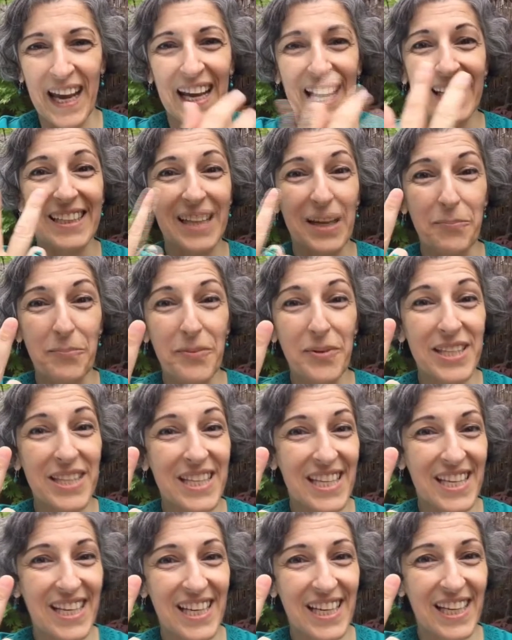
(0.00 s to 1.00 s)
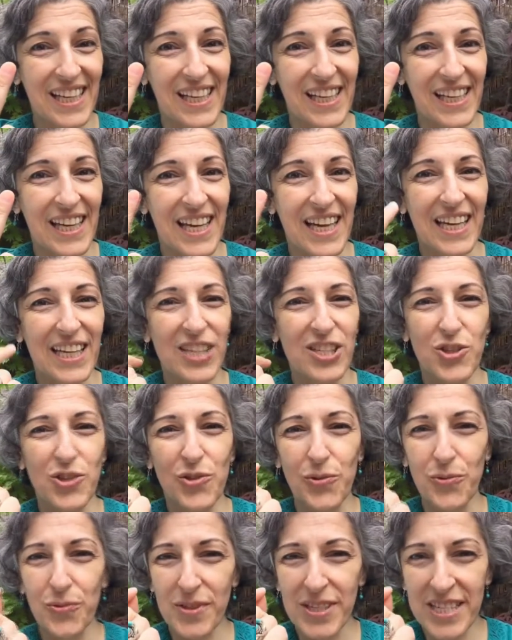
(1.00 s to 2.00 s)
And number three is
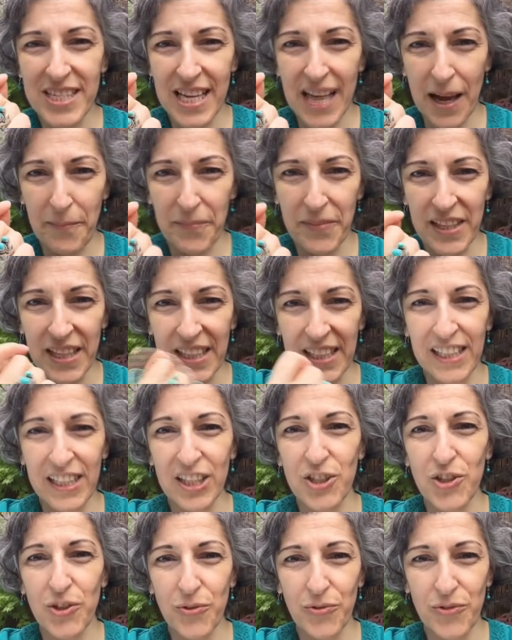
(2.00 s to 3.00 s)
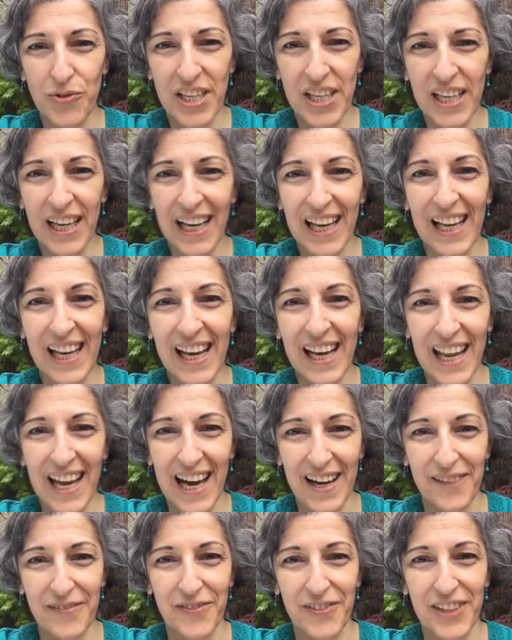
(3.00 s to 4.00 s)
do something that you really
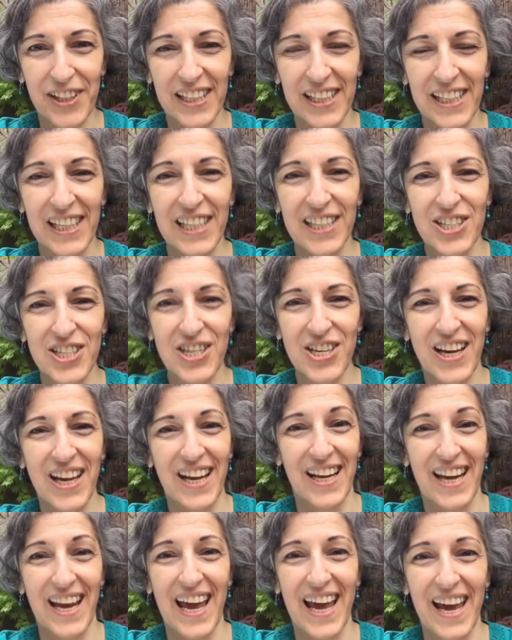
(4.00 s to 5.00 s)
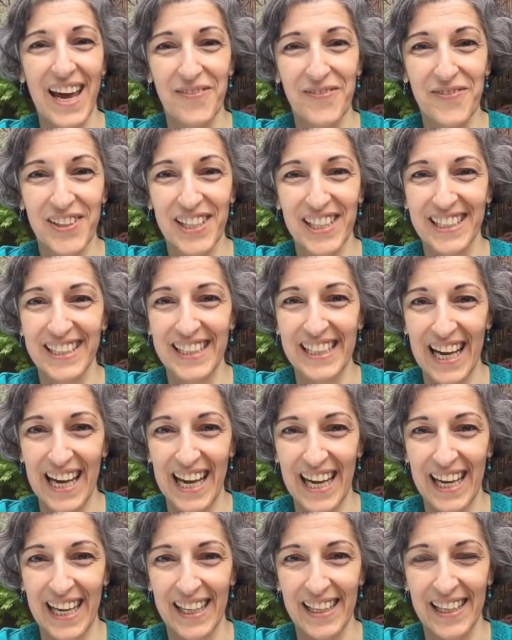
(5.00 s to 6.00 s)
love in each and every
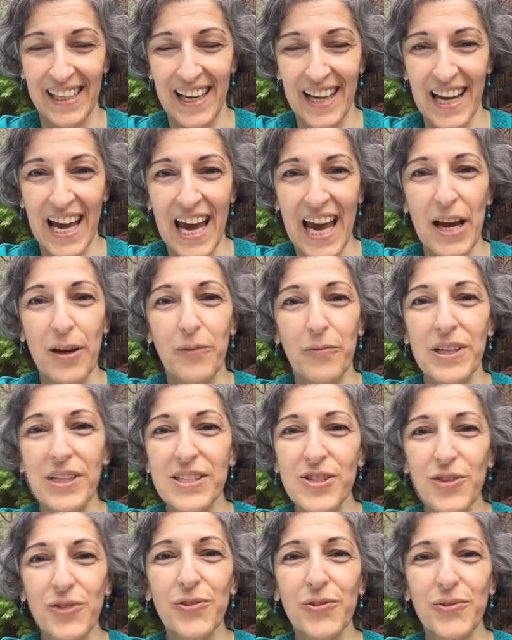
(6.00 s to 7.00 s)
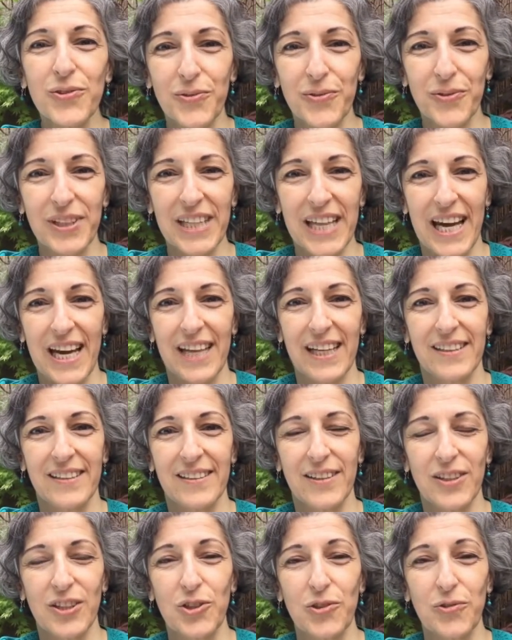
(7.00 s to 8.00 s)
day. Once you do
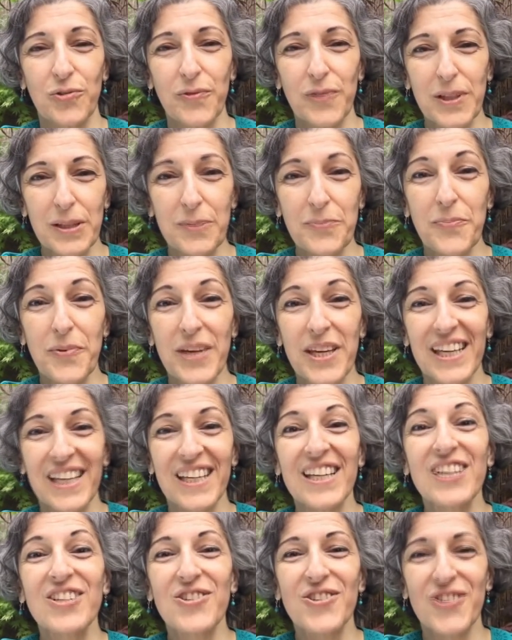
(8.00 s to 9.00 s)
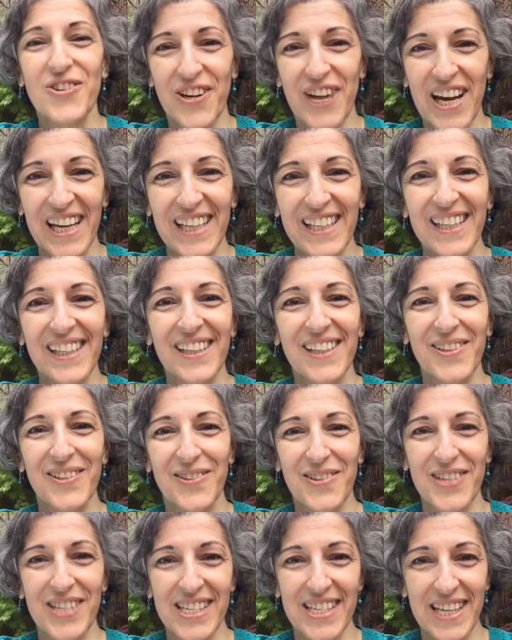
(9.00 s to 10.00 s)
that, you will be training
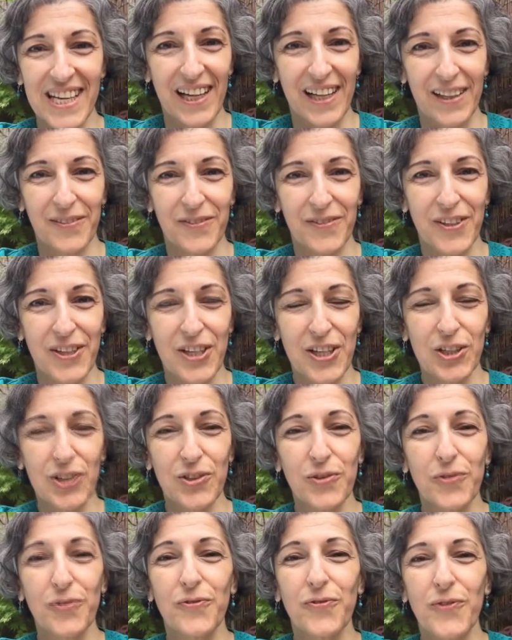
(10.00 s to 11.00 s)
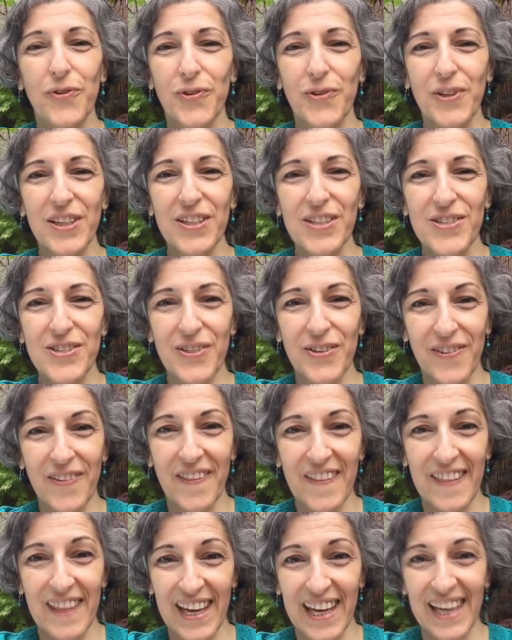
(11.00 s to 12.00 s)
yourself to focus
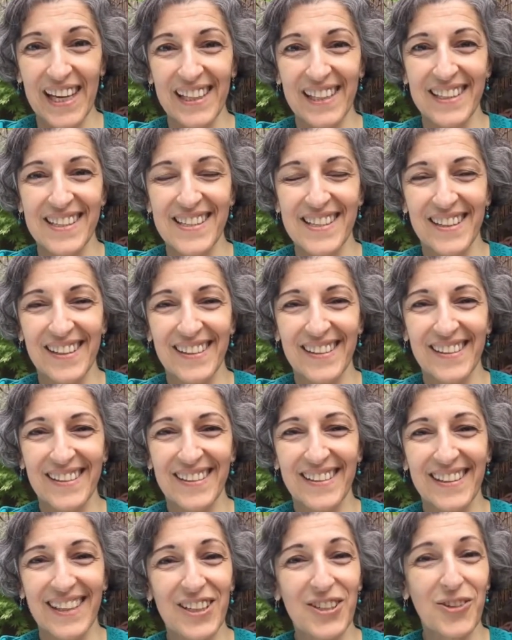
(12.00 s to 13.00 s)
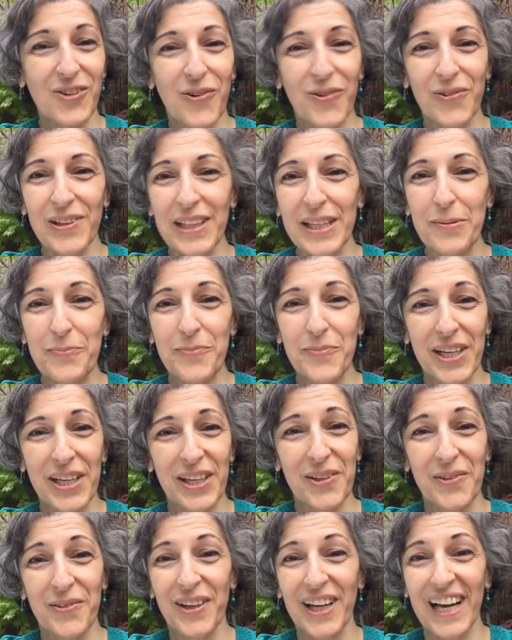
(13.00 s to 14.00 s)
on things that only
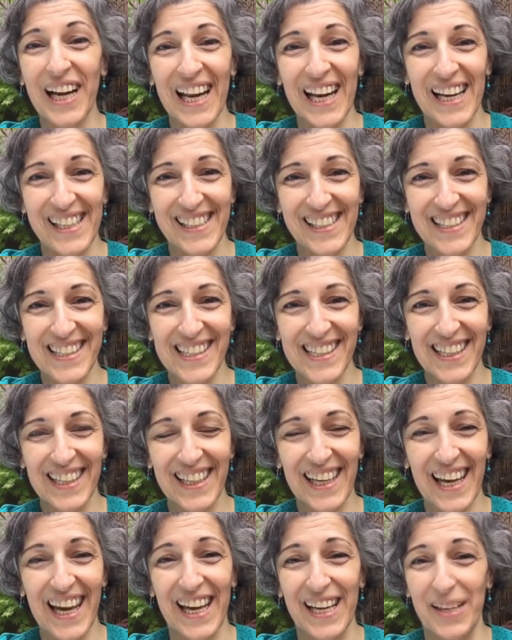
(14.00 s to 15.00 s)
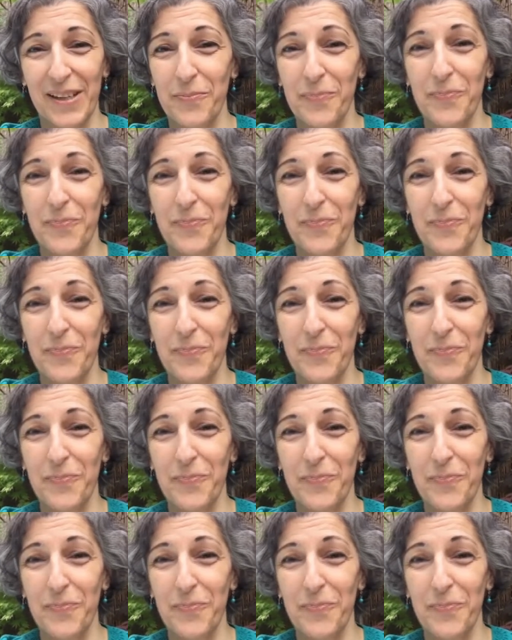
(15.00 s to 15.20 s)
bring you clarity and